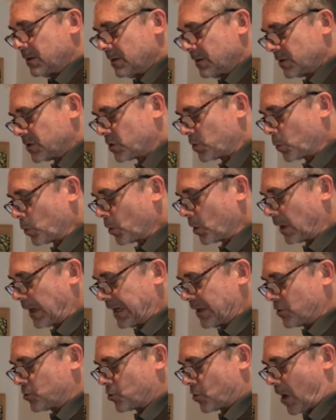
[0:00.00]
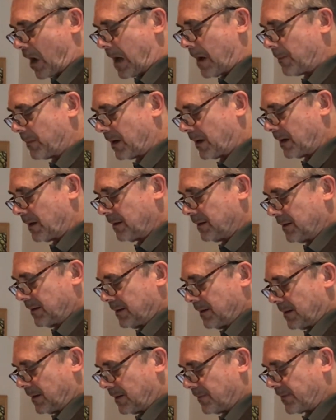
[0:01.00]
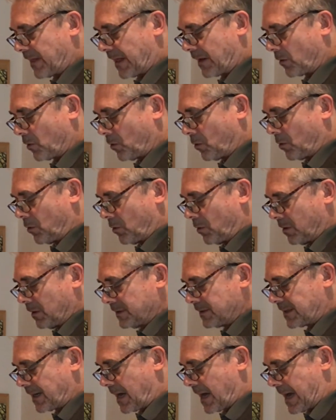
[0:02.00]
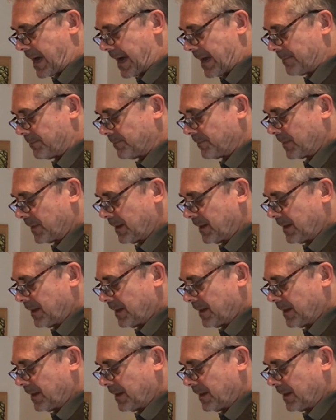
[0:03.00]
swirling trauma of that whole time.